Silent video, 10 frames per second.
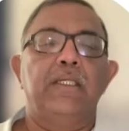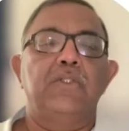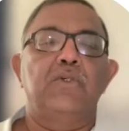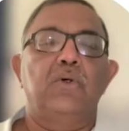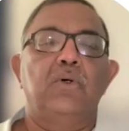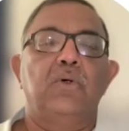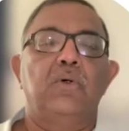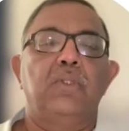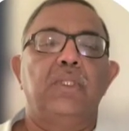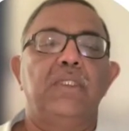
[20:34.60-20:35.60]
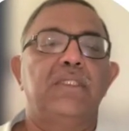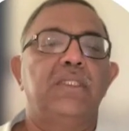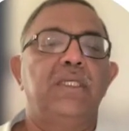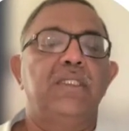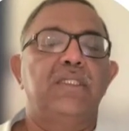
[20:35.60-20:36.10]
So
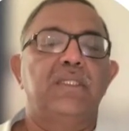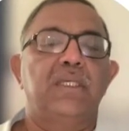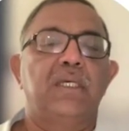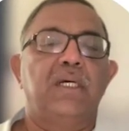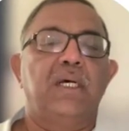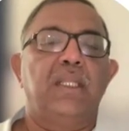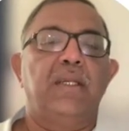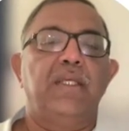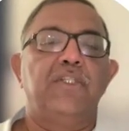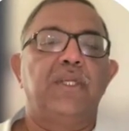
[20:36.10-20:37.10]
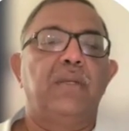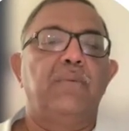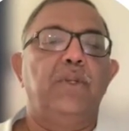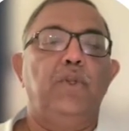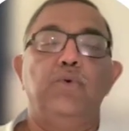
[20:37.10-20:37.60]
these other agent
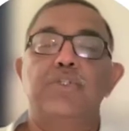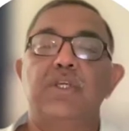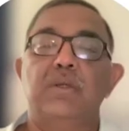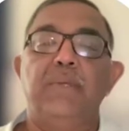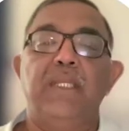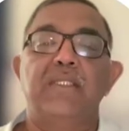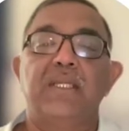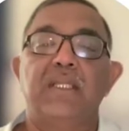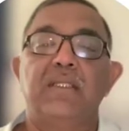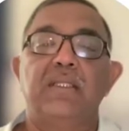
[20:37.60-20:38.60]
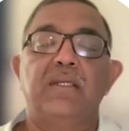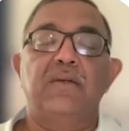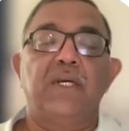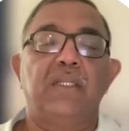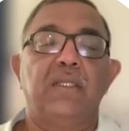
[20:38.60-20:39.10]
can be neostigmine is another
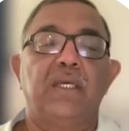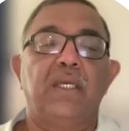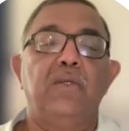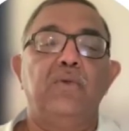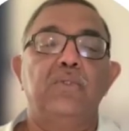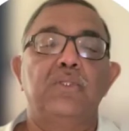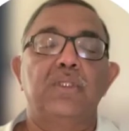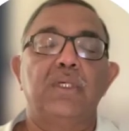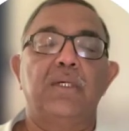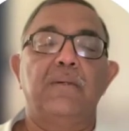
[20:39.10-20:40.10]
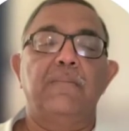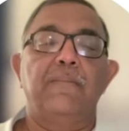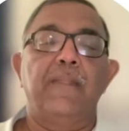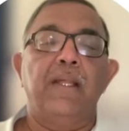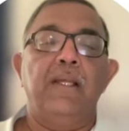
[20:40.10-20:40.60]
drug that I used
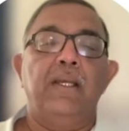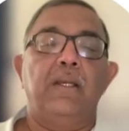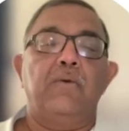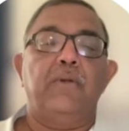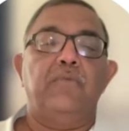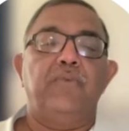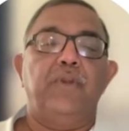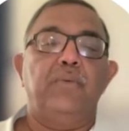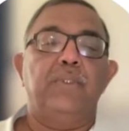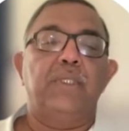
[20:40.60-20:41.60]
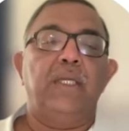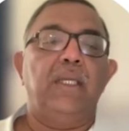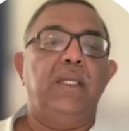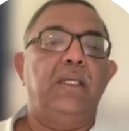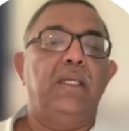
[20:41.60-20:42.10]
quite
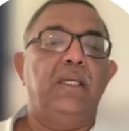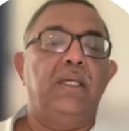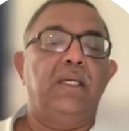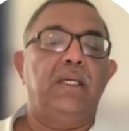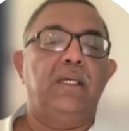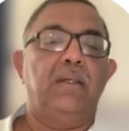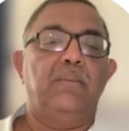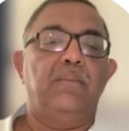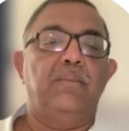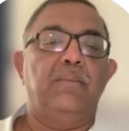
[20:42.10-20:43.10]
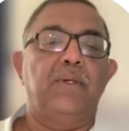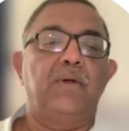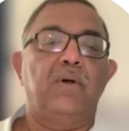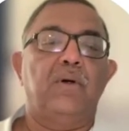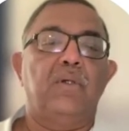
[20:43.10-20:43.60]
frequently
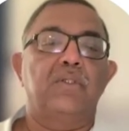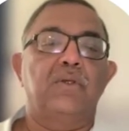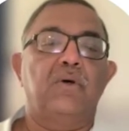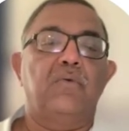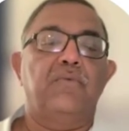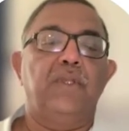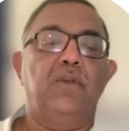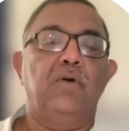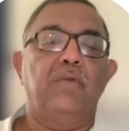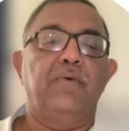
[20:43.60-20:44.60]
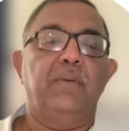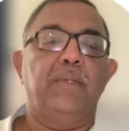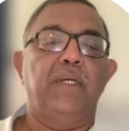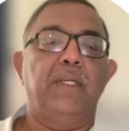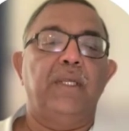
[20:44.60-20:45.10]
because of the
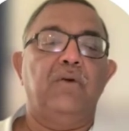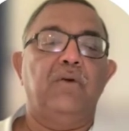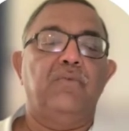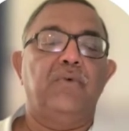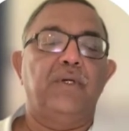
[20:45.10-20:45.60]
non-availability of